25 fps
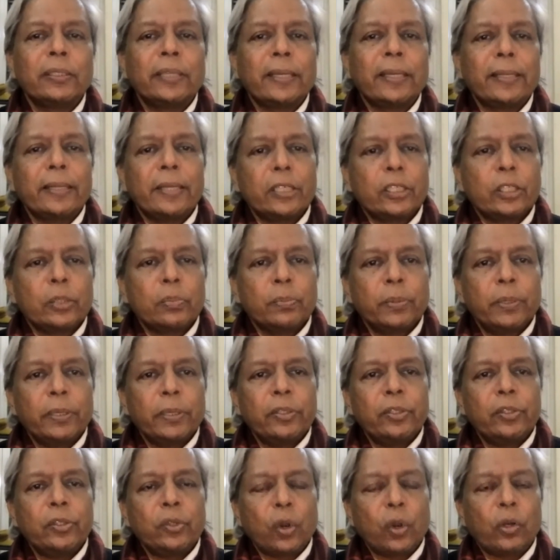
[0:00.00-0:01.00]
that it's
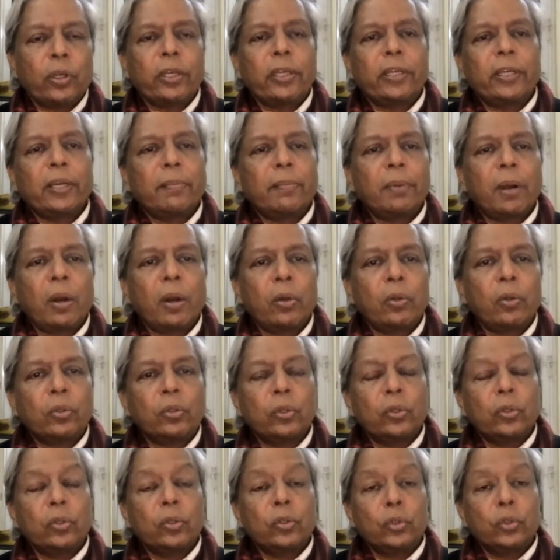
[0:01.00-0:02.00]
been talking about
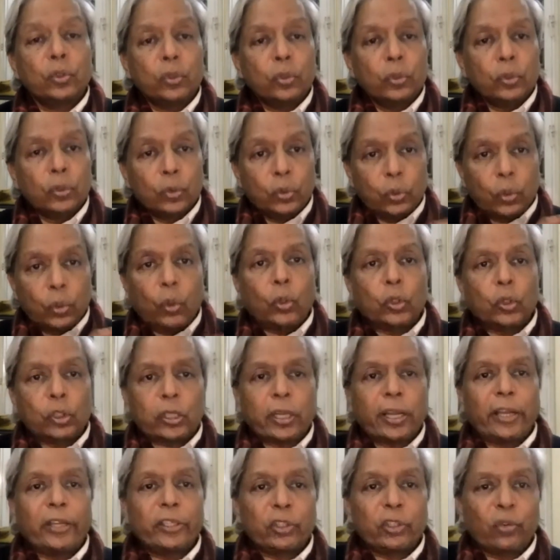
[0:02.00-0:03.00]
those
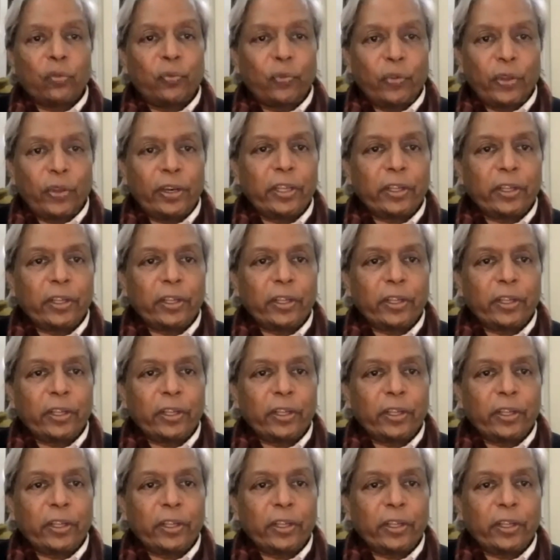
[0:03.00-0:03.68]
kinds of very